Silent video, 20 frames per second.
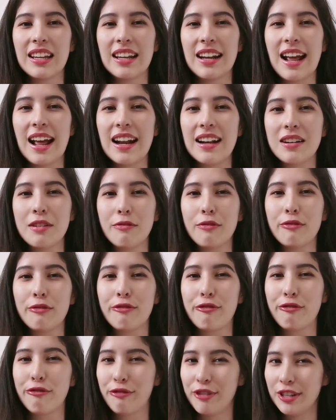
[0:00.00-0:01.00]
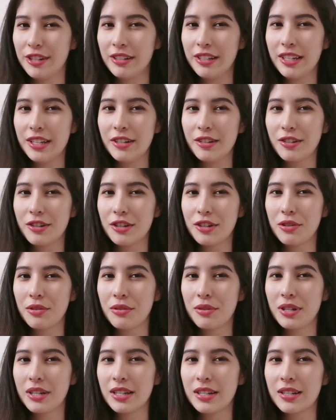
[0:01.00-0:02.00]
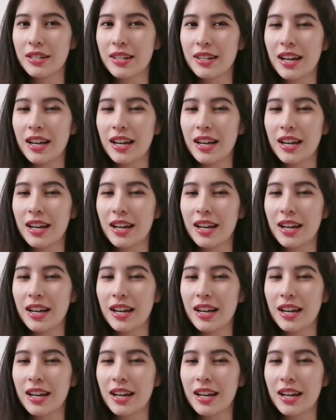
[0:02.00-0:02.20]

it had a different feeling to it.